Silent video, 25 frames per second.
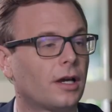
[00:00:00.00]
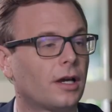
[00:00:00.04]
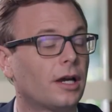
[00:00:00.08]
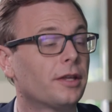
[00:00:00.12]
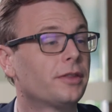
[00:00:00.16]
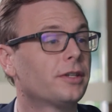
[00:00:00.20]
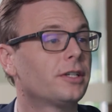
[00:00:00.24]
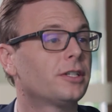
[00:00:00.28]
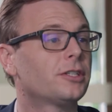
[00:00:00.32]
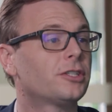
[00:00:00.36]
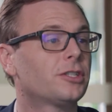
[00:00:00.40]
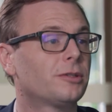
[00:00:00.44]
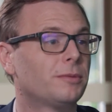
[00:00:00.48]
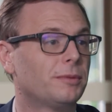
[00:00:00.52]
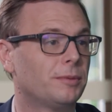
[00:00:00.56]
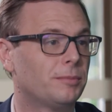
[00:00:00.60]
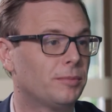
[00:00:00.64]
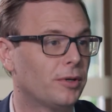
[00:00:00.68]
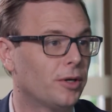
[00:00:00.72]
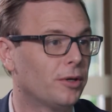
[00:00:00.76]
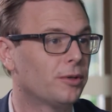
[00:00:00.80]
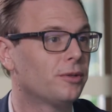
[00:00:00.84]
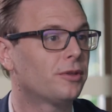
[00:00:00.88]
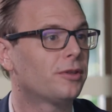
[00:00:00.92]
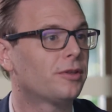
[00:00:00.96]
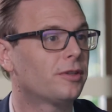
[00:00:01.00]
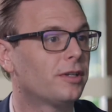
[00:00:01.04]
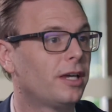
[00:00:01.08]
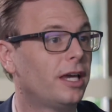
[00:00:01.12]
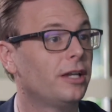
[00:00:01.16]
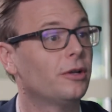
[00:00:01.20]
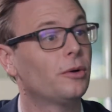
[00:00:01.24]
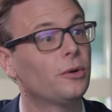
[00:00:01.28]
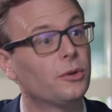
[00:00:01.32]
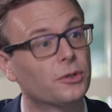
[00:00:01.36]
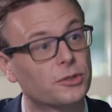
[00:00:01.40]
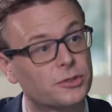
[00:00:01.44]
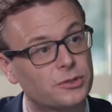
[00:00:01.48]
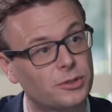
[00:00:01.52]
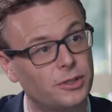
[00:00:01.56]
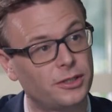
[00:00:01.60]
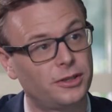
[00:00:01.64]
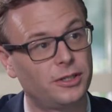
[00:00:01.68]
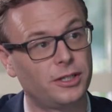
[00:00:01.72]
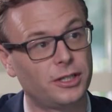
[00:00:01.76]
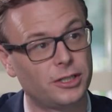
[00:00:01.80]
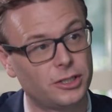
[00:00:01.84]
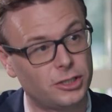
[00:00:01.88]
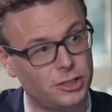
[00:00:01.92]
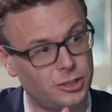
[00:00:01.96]
I think it should be both, and also I
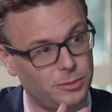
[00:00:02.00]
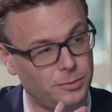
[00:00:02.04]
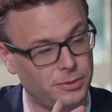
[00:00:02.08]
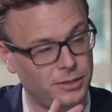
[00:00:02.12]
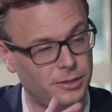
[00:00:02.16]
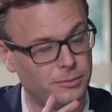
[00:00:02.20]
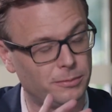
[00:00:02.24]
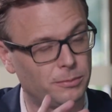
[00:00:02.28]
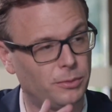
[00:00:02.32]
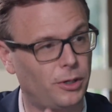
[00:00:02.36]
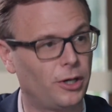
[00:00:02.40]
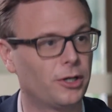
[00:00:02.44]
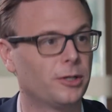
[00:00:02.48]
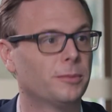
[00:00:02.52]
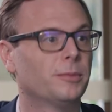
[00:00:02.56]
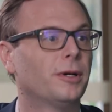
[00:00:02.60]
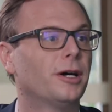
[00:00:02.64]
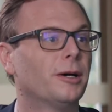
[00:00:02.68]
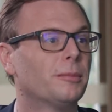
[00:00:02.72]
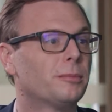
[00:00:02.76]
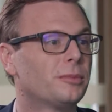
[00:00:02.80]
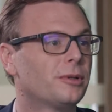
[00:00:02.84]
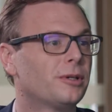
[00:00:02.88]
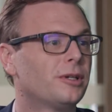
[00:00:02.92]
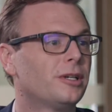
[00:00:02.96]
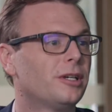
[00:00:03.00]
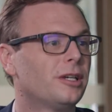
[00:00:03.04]
think it should be bottom up.